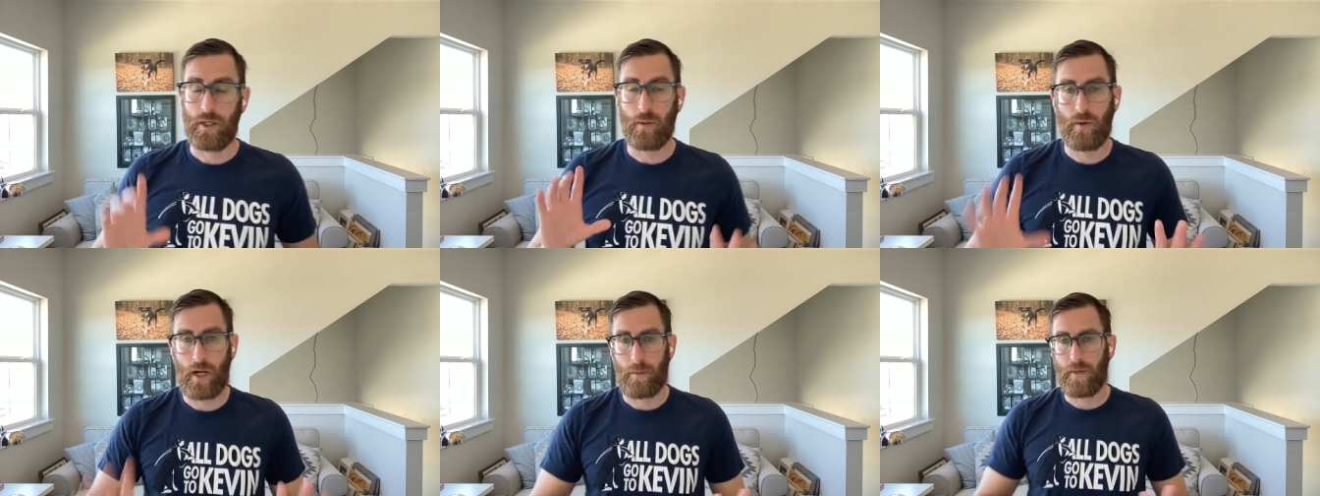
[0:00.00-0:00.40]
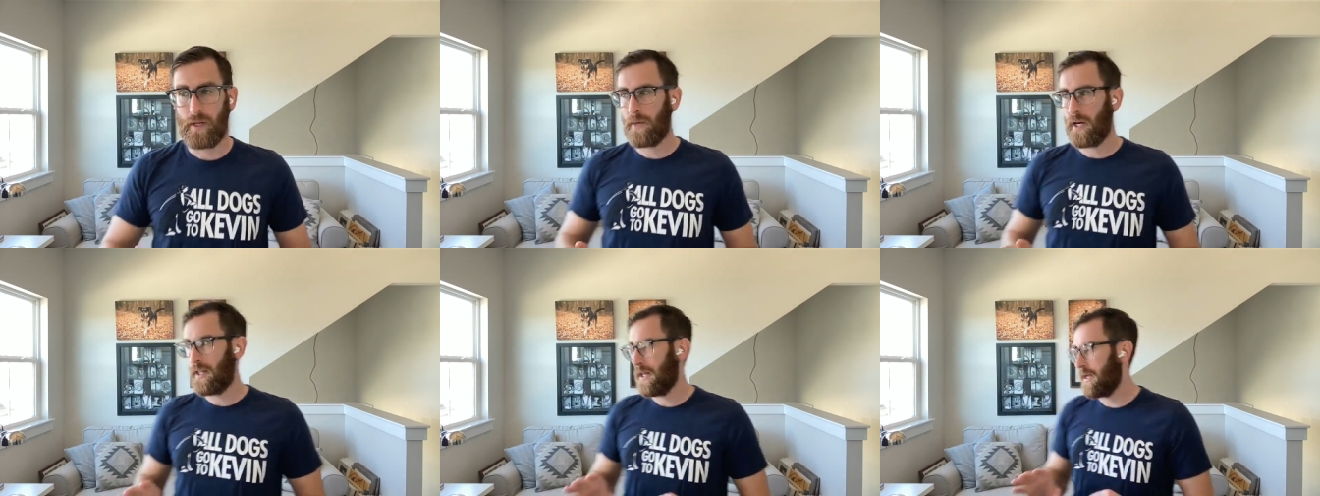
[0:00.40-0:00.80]
And what I
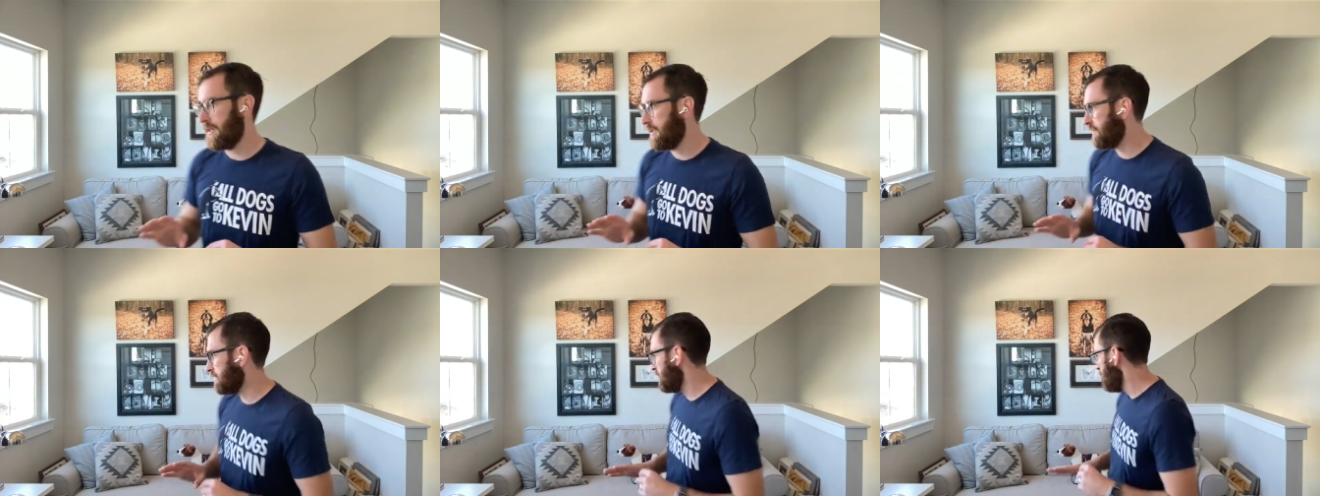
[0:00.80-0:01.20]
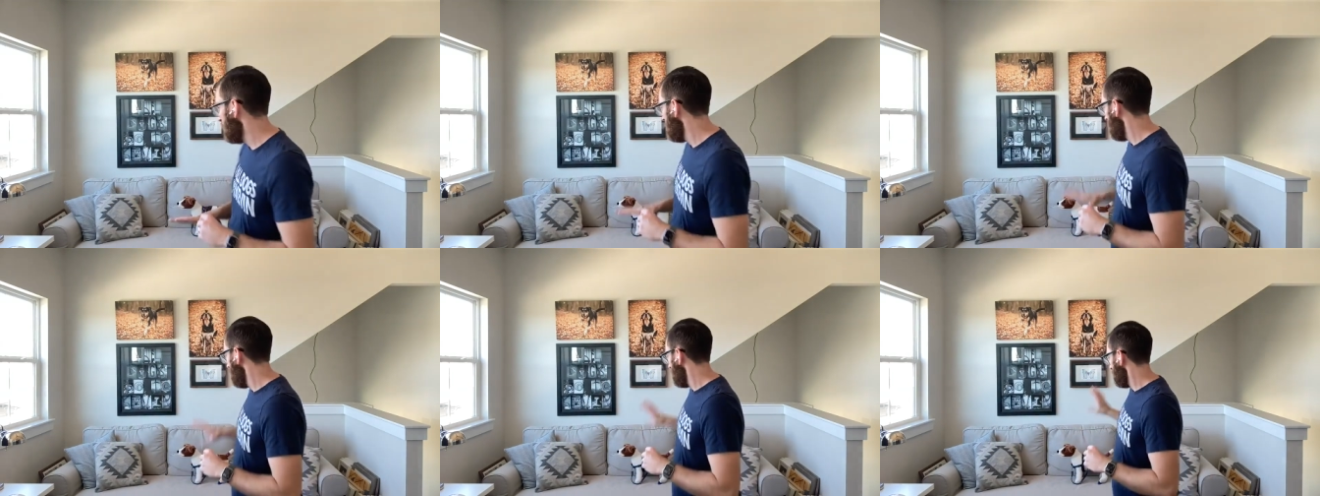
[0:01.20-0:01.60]
mean by that is
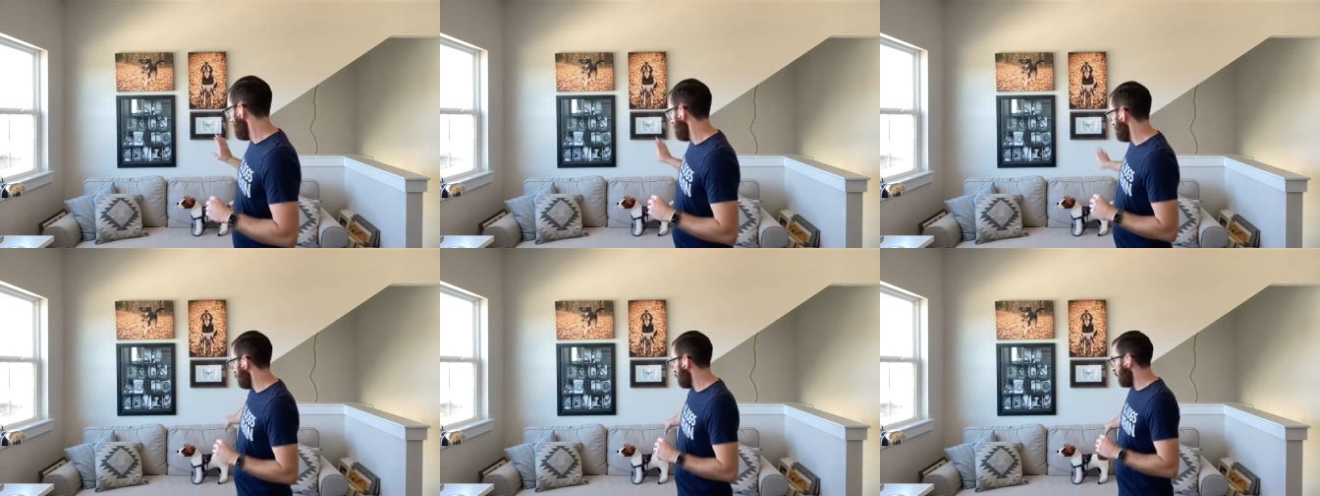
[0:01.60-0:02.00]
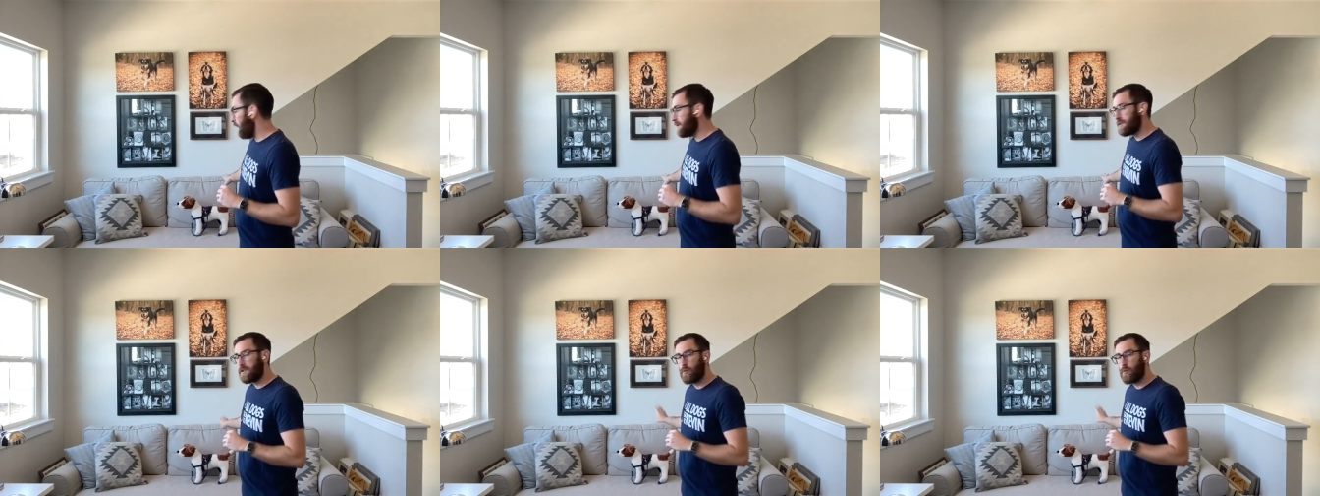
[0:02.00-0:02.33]
you want